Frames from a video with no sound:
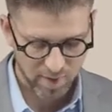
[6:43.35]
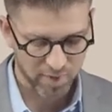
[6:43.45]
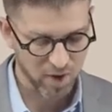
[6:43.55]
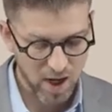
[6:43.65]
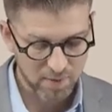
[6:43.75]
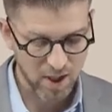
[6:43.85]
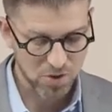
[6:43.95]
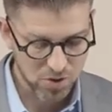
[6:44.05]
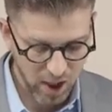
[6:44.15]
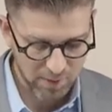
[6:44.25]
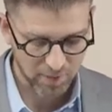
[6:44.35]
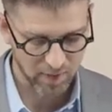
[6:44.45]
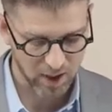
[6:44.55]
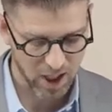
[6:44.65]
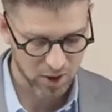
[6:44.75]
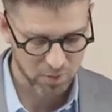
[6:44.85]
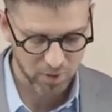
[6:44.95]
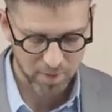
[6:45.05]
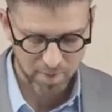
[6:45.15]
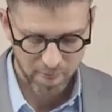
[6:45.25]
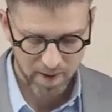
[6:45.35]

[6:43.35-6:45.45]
For I am not ashamed of the gospel,